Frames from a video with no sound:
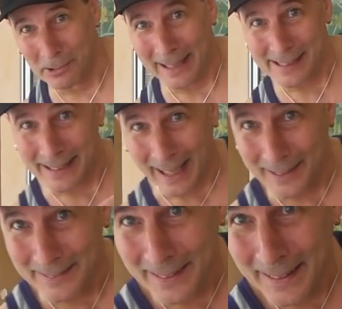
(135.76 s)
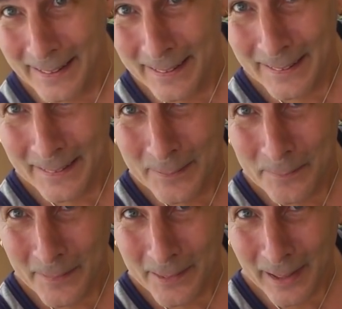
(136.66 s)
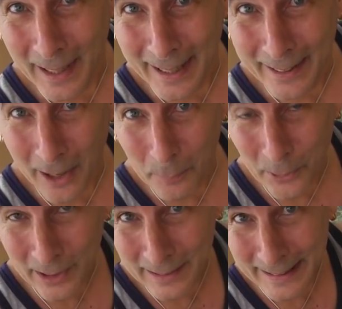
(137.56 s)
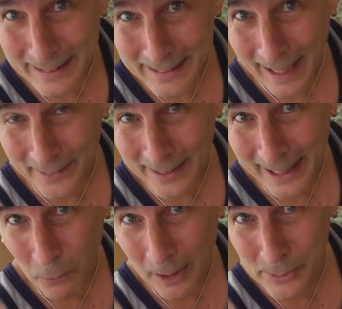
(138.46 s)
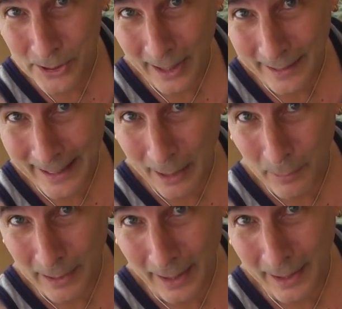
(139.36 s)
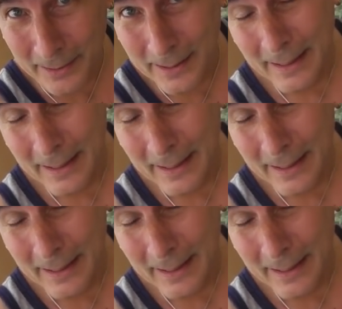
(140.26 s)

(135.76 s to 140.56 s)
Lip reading: Racer. Right, I'll put a link down to their website down below.